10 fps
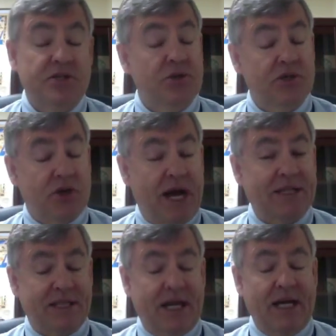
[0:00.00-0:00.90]
Students are
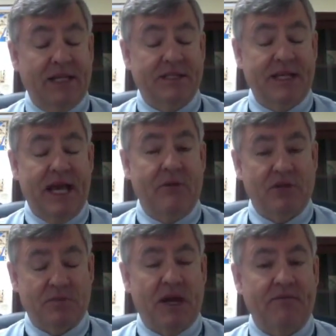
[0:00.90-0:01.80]
asked to kindly stand
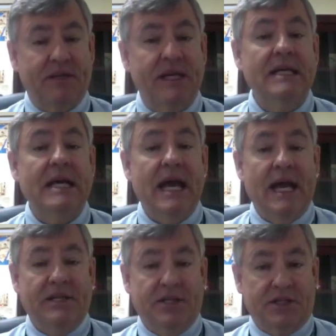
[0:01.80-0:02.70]
respectfully
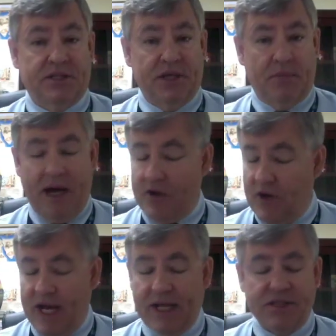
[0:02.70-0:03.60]
and just uh, bow
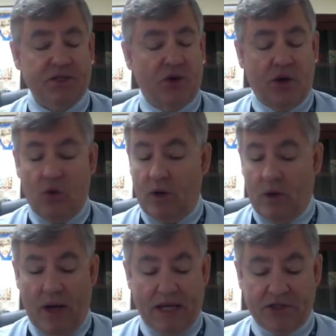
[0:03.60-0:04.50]
your heads, or,
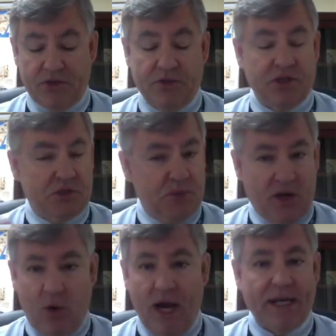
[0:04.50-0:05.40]
or as you just be
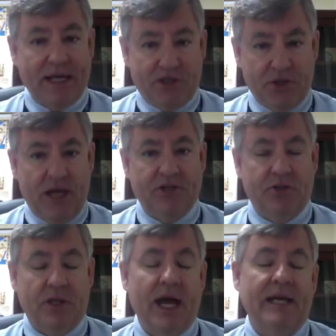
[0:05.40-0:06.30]
quiet as you as
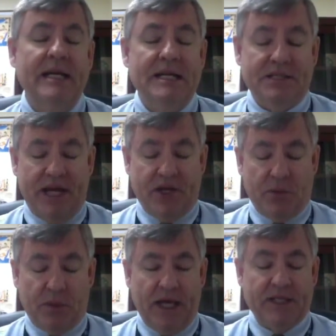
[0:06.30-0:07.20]
you like, stay in your
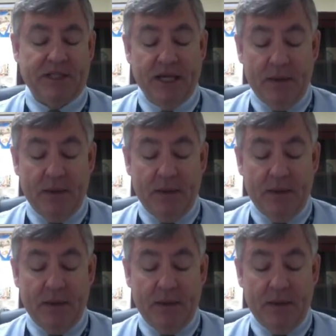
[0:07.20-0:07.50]
place.